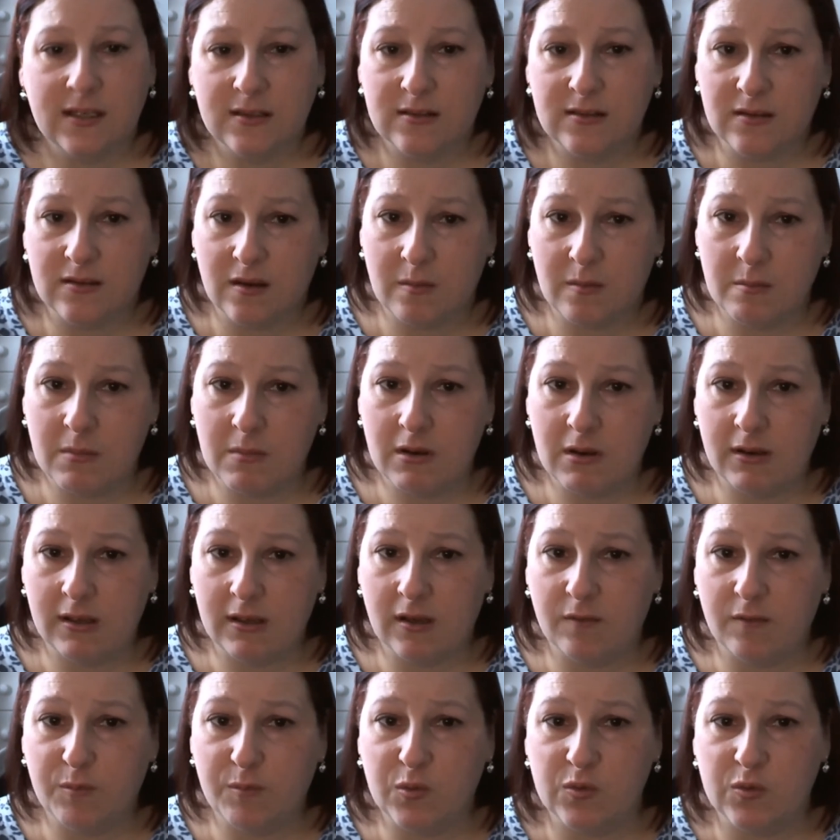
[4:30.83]
So
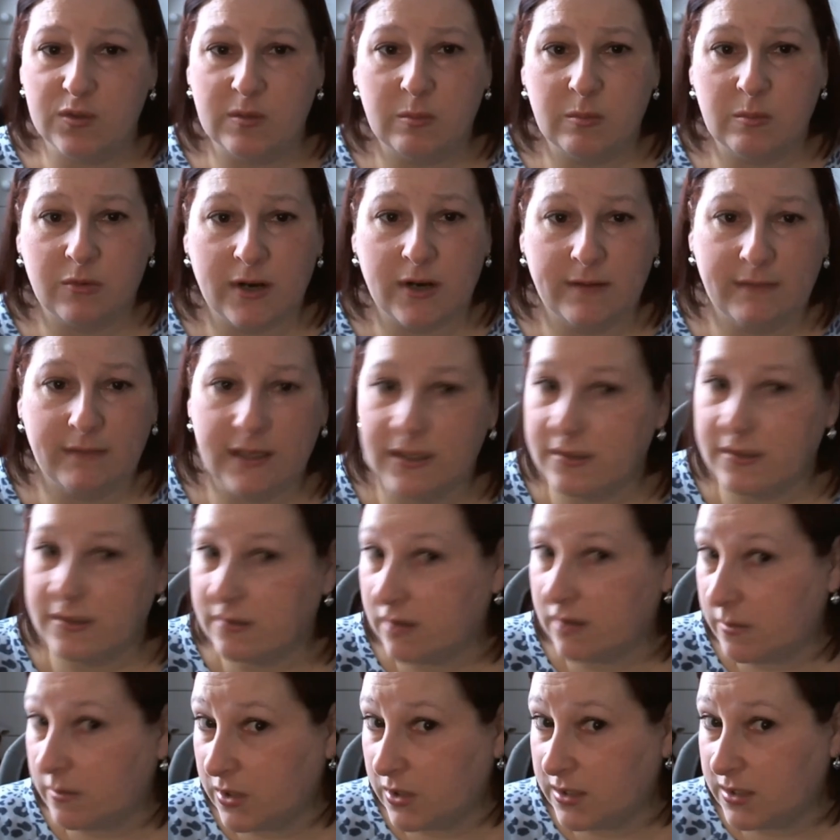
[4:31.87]
I've bought some brown hair dye.
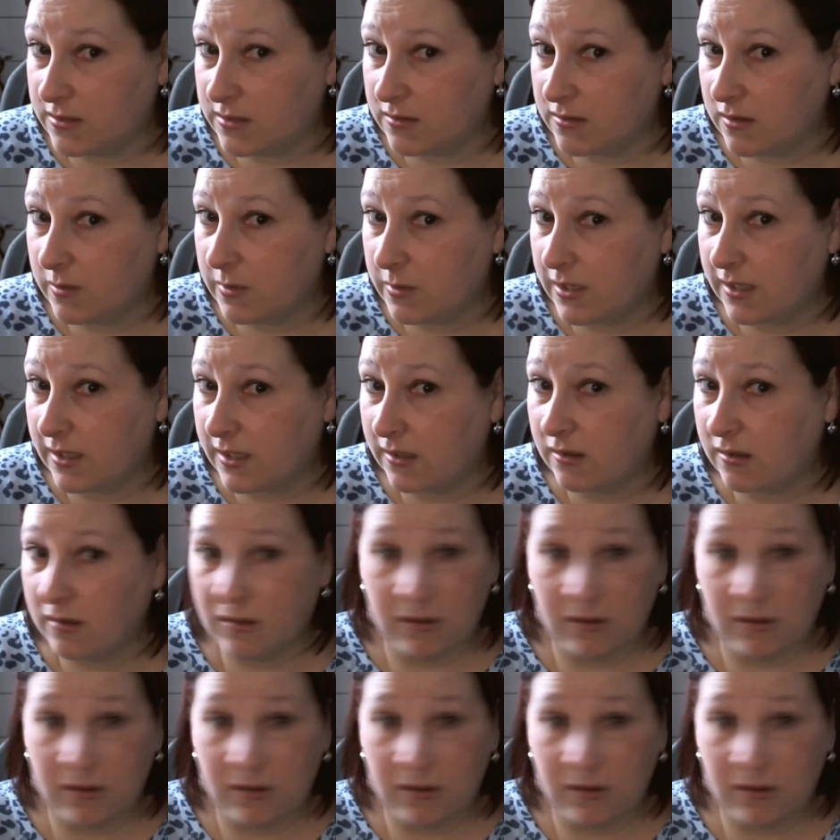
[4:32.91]
I might dye it back.